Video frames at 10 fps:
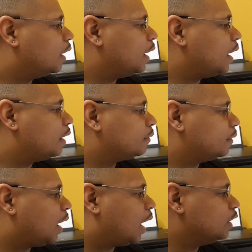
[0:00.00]
is
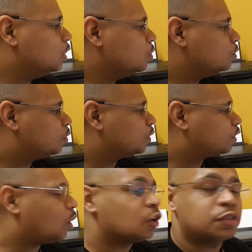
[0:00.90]
I use what's
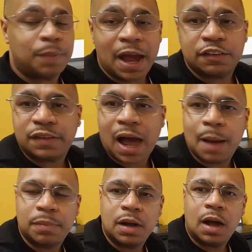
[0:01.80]
called
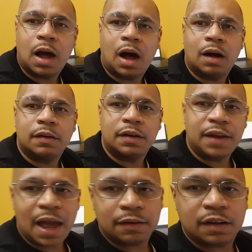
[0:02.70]
Splashtop.
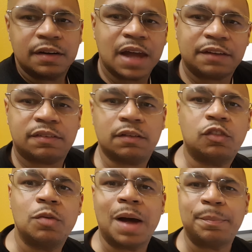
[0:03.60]
That connects
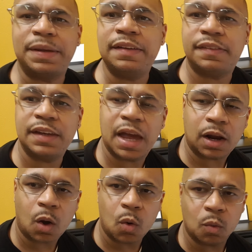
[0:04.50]
to my PC at
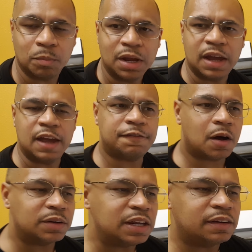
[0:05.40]
home. If
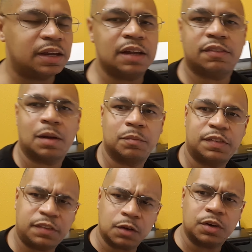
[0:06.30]
I need to get some
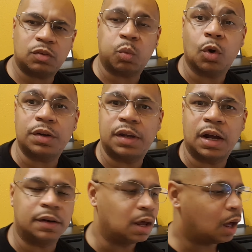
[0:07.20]
serious work
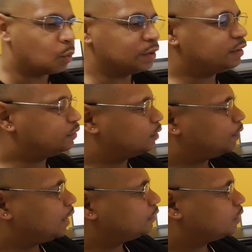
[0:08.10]
done with this
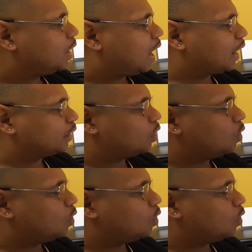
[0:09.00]
device, I can